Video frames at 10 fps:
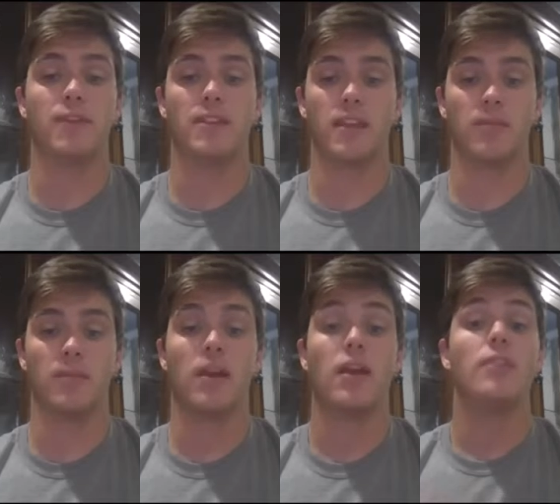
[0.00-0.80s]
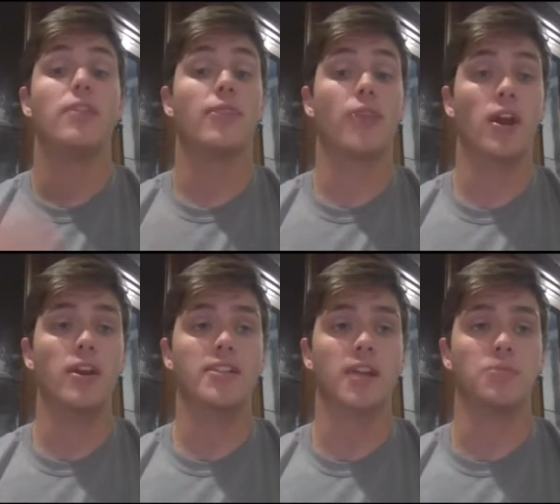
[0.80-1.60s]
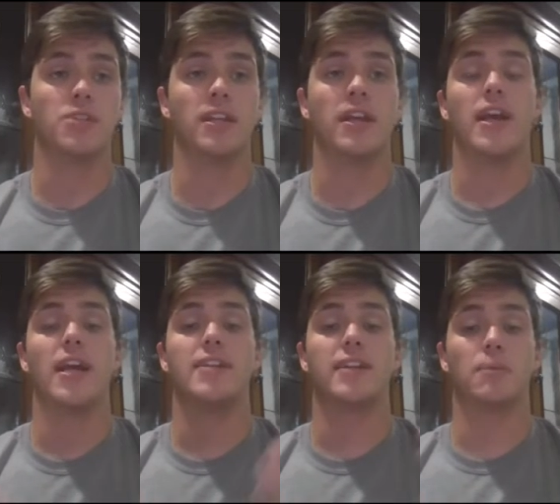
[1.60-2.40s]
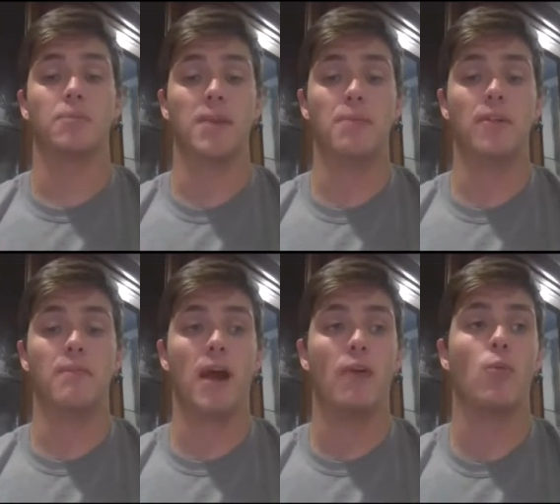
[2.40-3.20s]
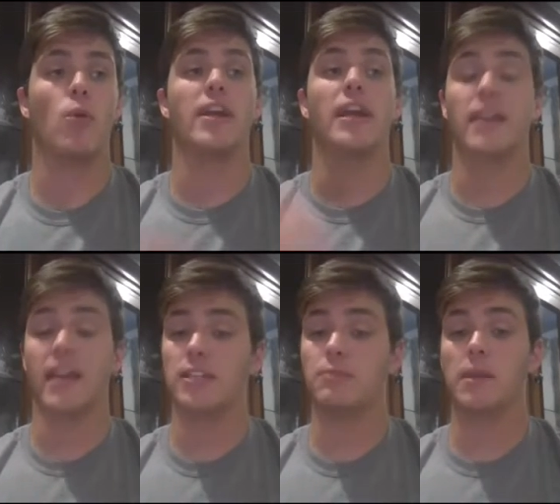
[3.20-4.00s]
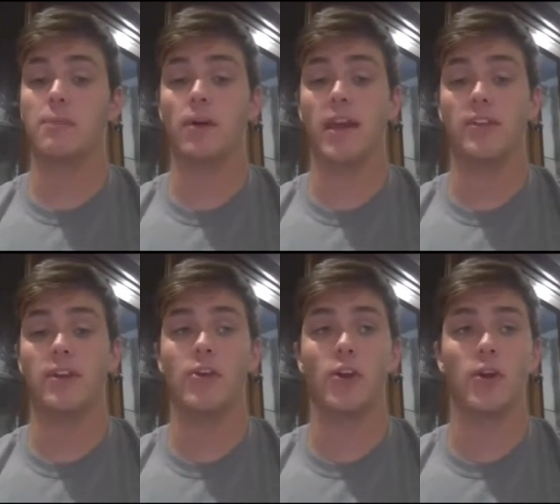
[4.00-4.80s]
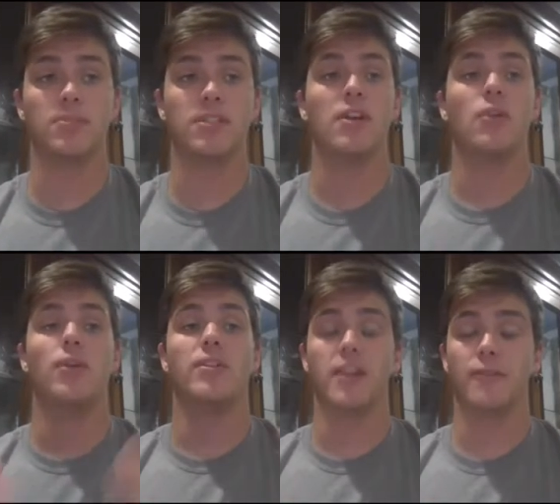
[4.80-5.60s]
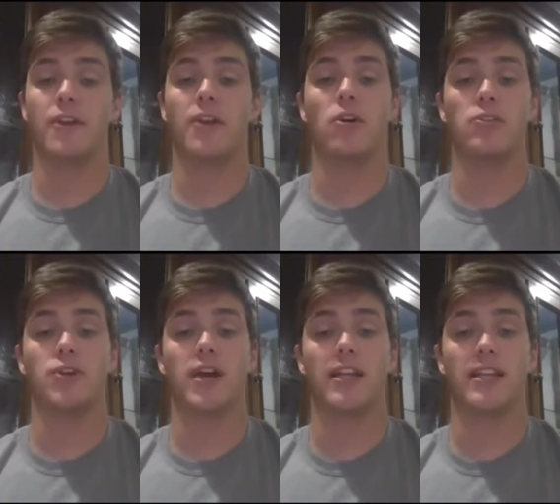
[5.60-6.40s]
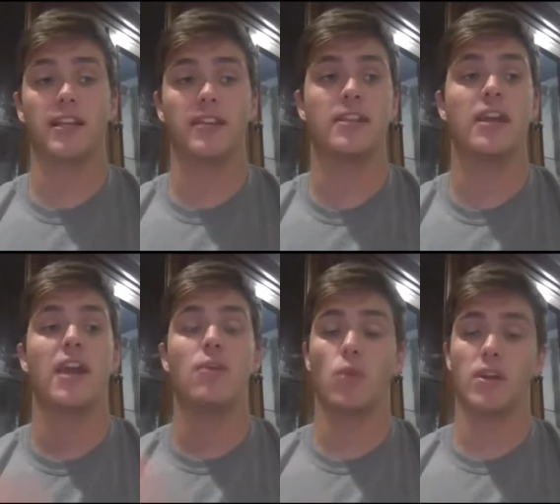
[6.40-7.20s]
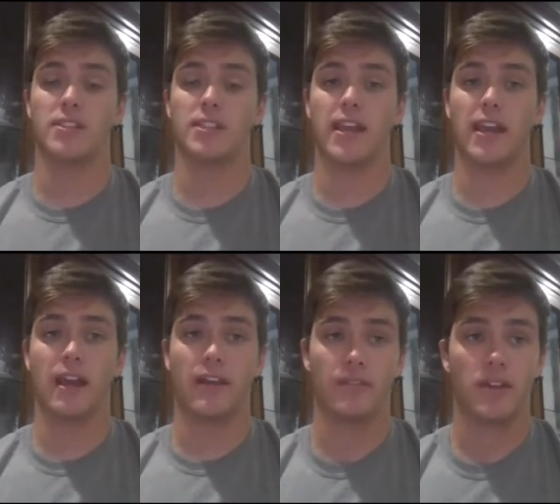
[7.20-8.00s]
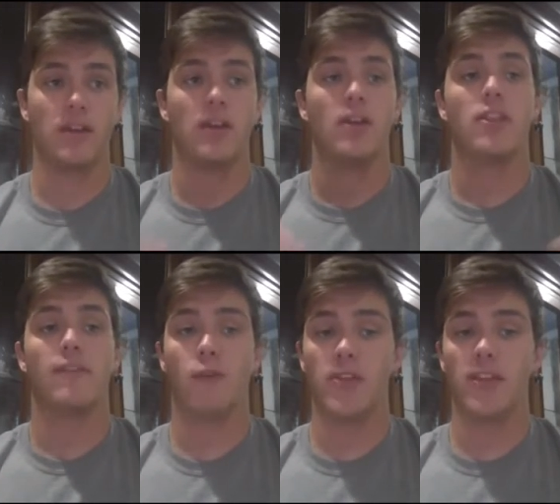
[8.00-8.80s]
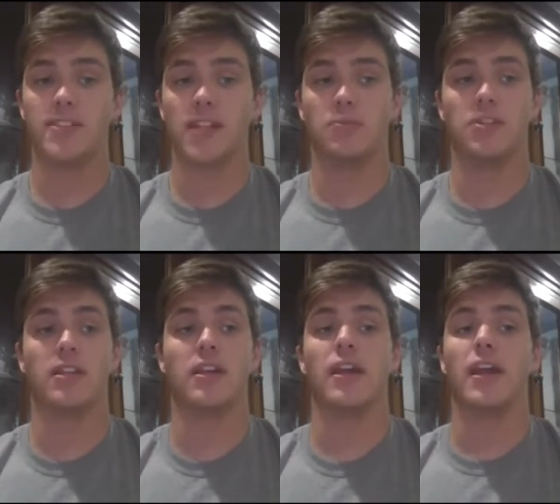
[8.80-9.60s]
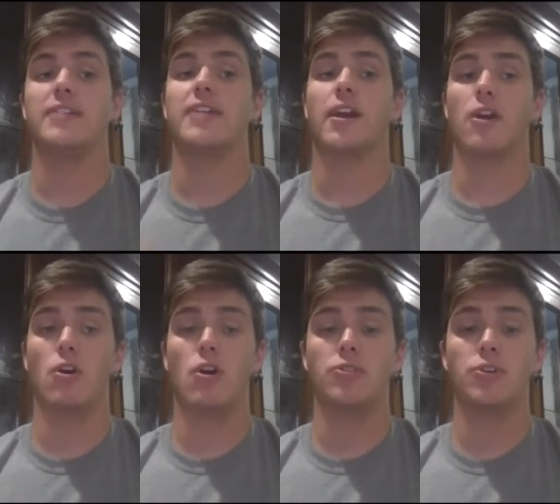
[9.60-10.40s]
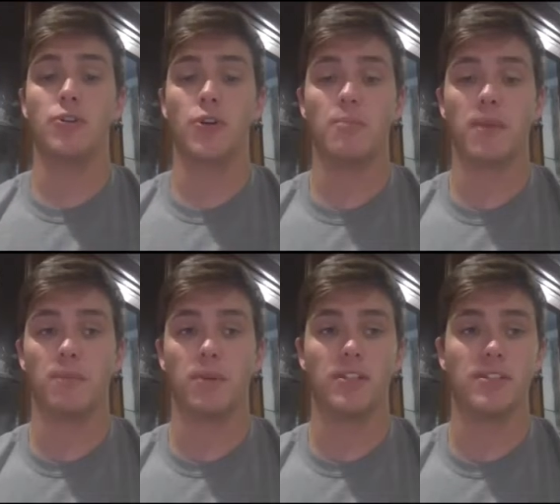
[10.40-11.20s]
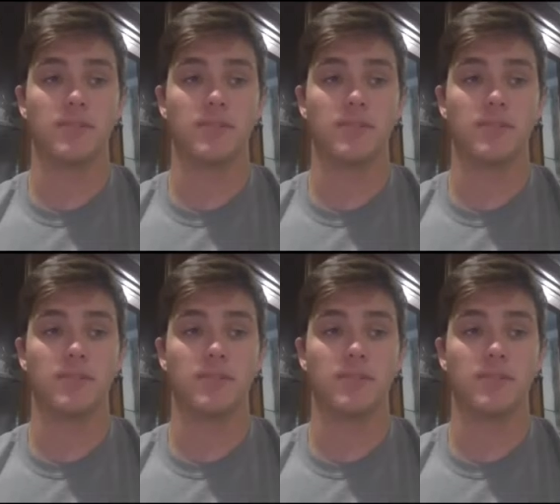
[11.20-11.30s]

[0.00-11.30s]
them. The third assumption is that the people of power work against people in their groups with different cultural ideas and wants than they have. The fourth assumption is that co-cultural group members